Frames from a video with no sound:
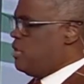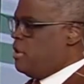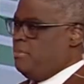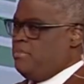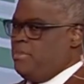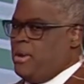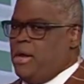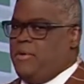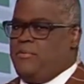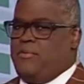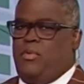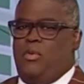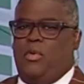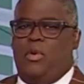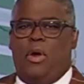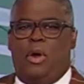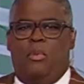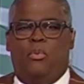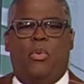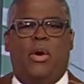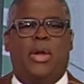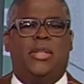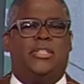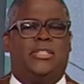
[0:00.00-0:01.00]
We're above
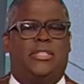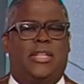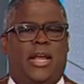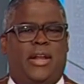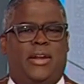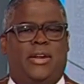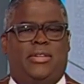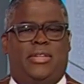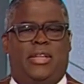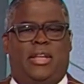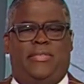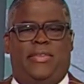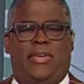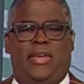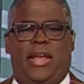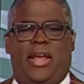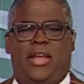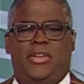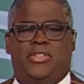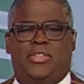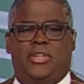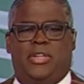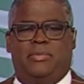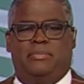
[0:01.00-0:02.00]
one standard
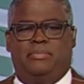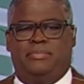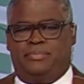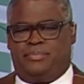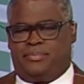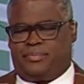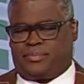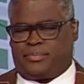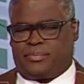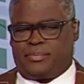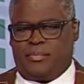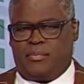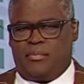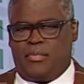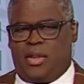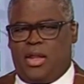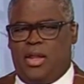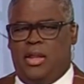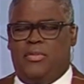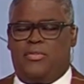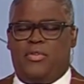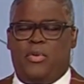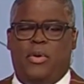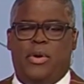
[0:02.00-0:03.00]
deviation.
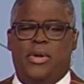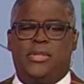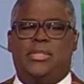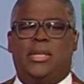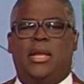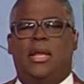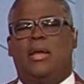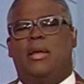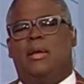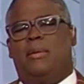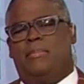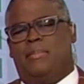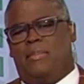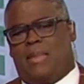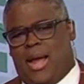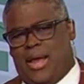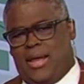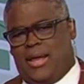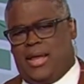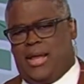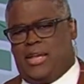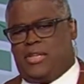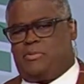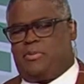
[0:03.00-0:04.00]
And, of course,
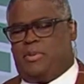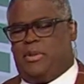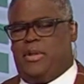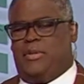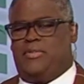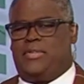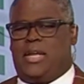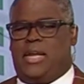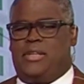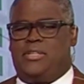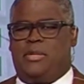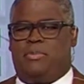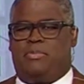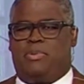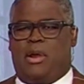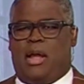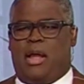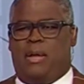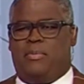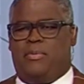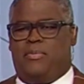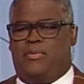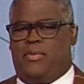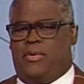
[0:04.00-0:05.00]
my guest believes that's a
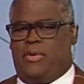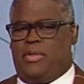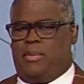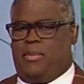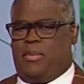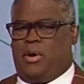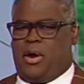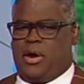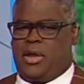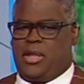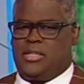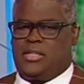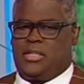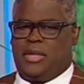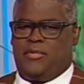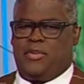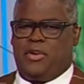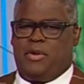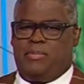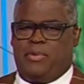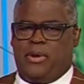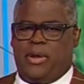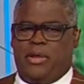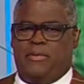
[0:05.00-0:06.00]
problem for the markets. I
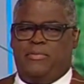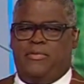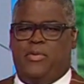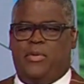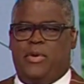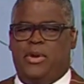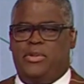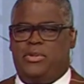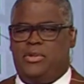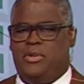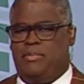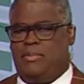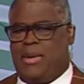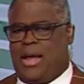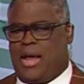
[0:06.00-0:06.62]
want to bring in 42